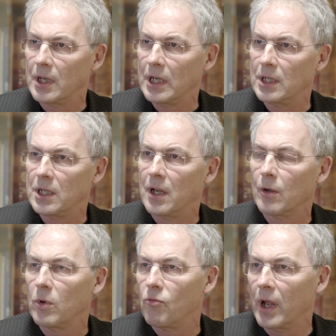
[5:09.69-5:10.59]
It's
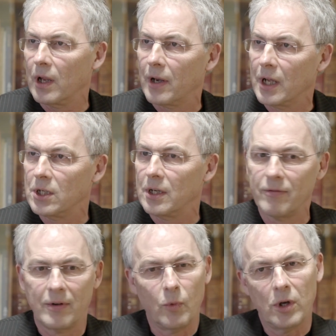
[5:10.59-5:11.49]
like we recognize
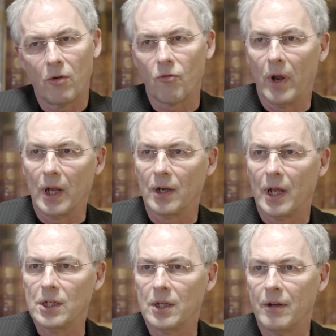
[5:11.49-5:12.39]
stuff and we don't
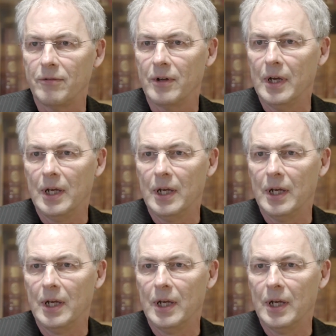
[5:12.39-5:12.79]
recognize stuff,